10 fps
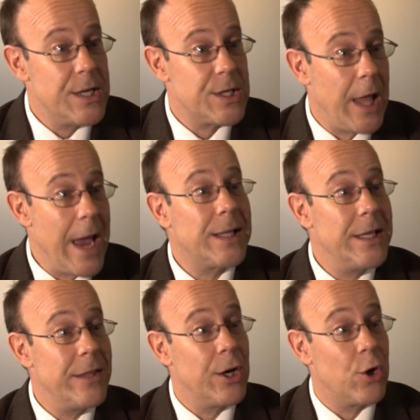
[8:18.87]
it's
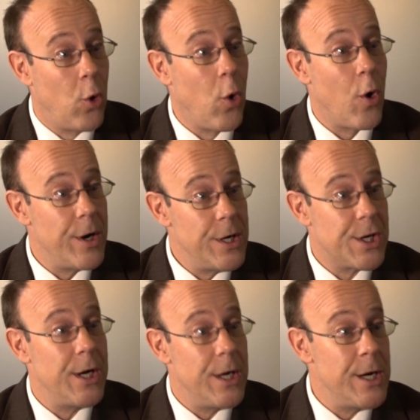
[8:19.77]
likely that a court is
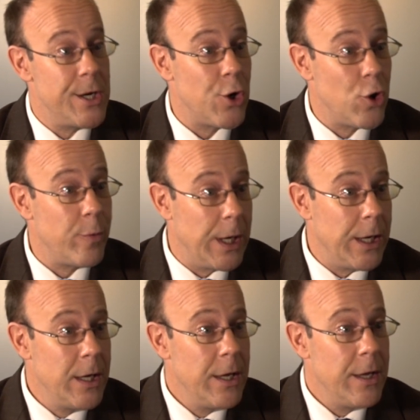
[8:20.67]
going to
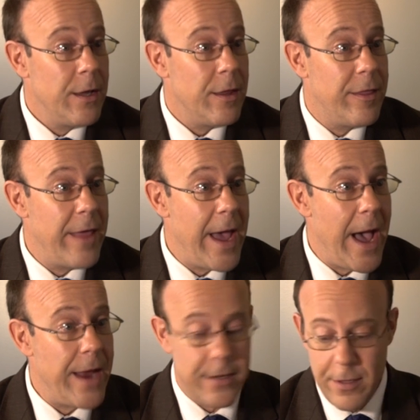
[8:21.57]
determine
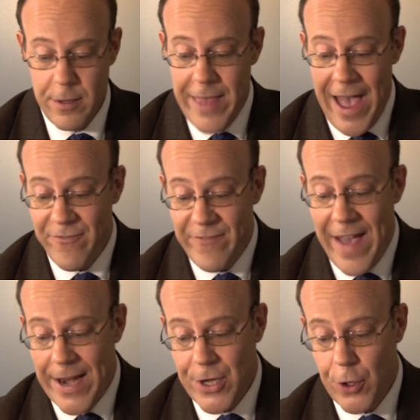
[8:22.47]
that that
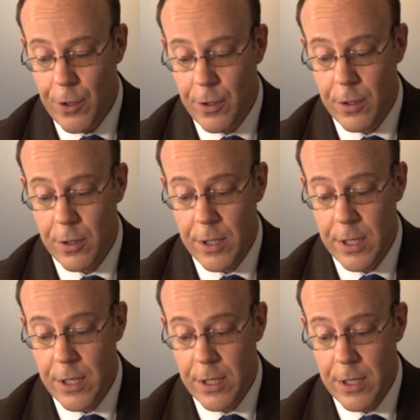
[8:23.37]
factor
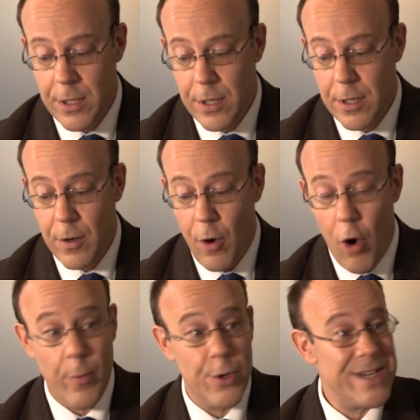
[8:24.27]

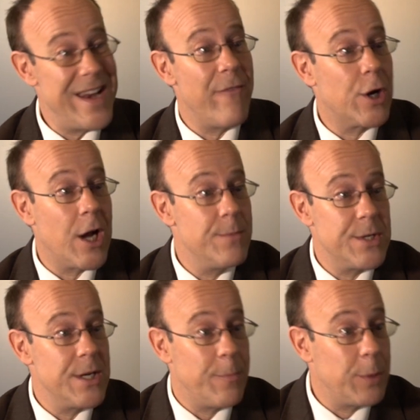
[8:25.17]
almost never comes
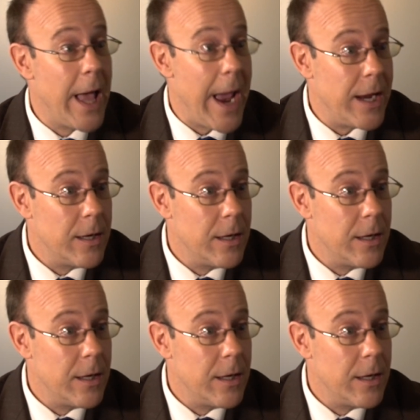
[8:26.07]
into play.